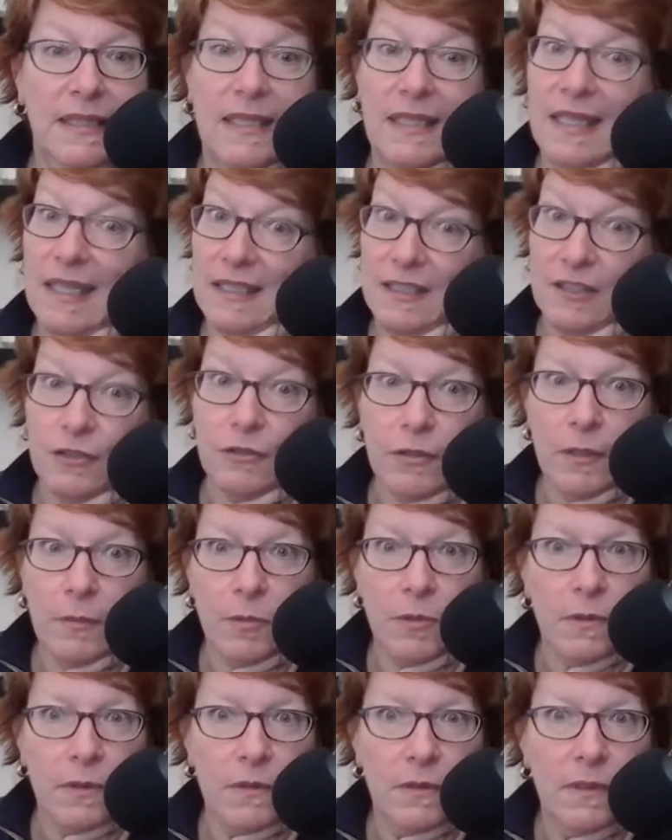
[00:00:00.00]
get in
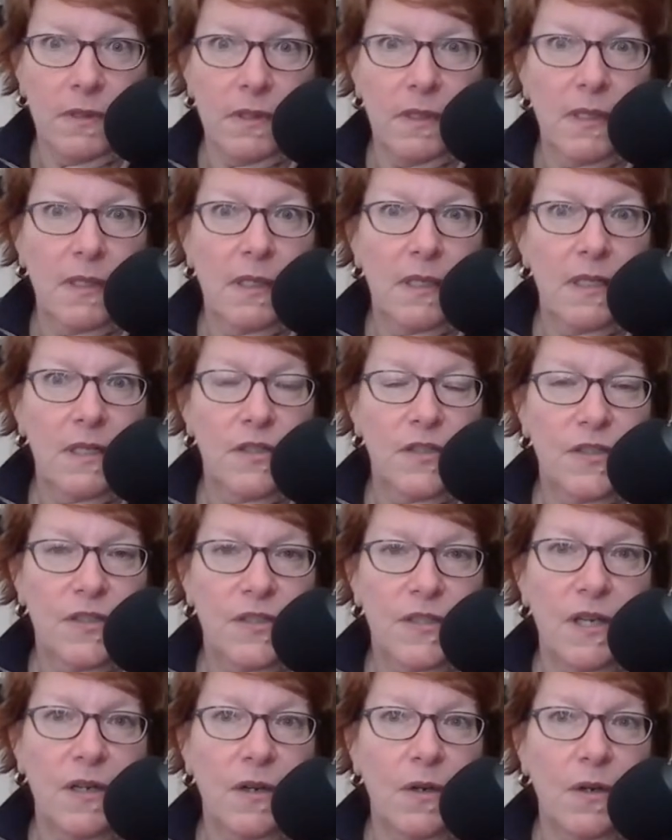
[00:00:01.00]
trouble.
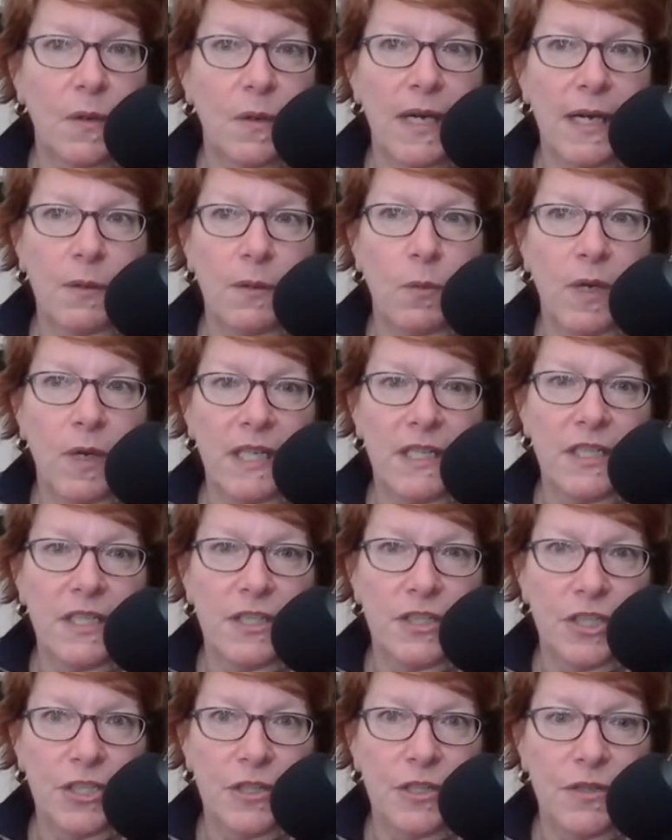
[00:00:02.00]
So I wanted to
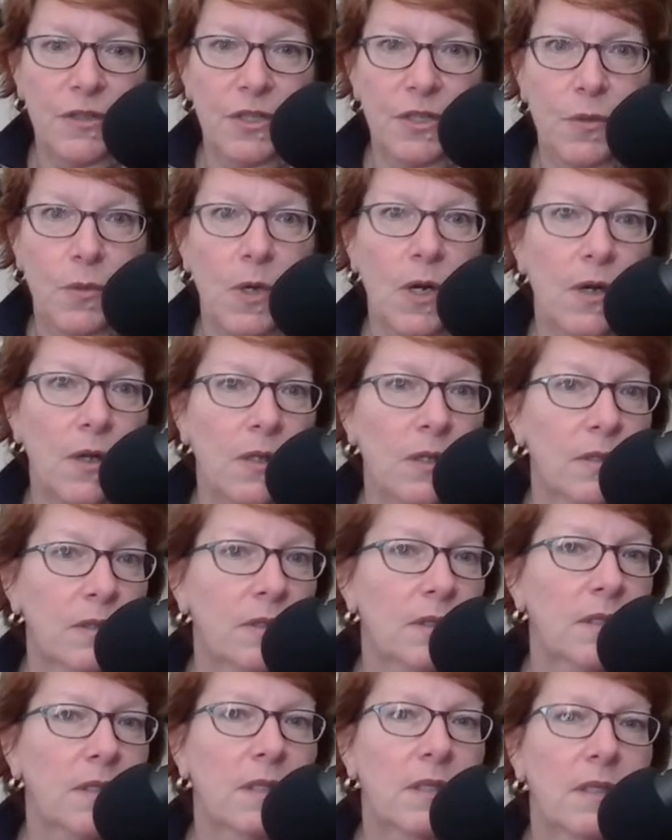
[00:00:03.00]
show you all.
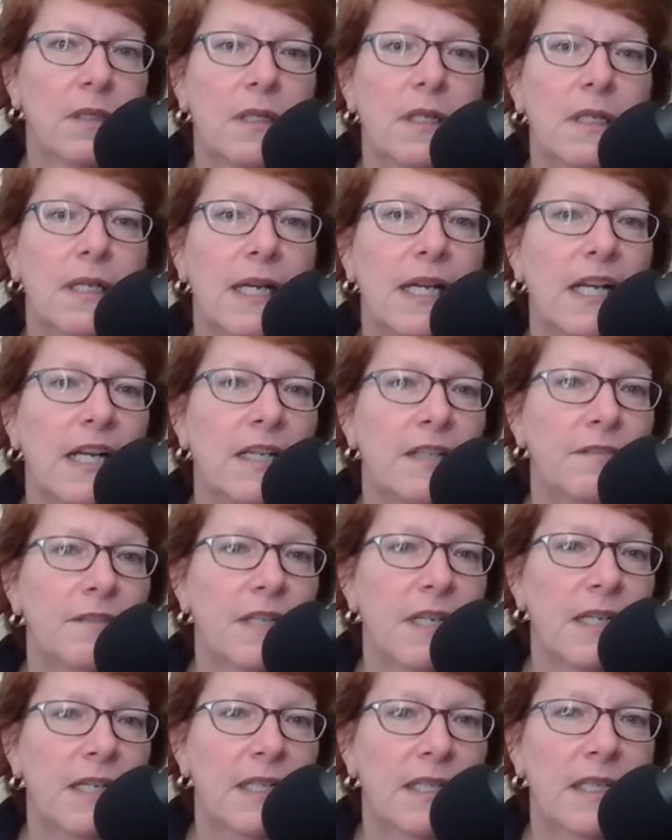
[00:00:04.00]
I've
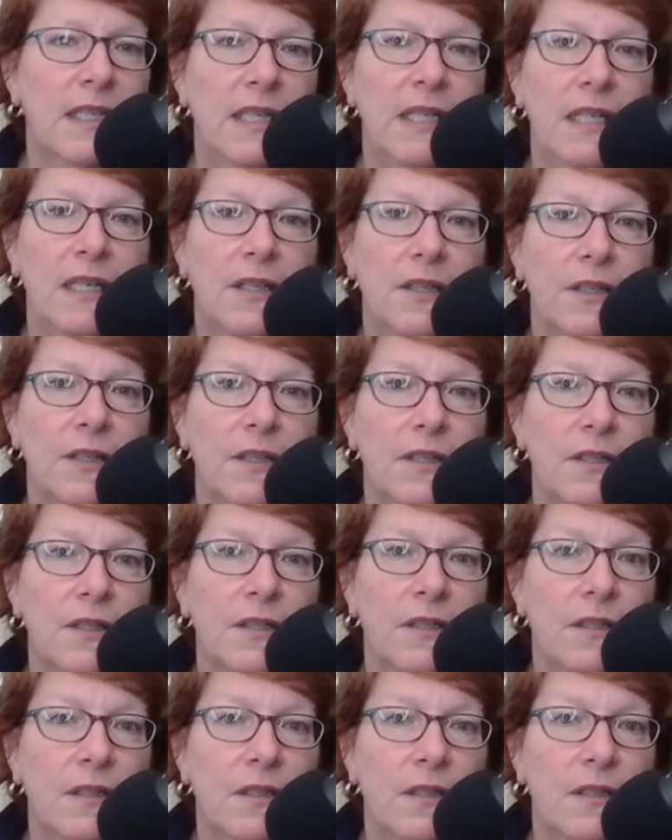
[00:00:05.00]
got here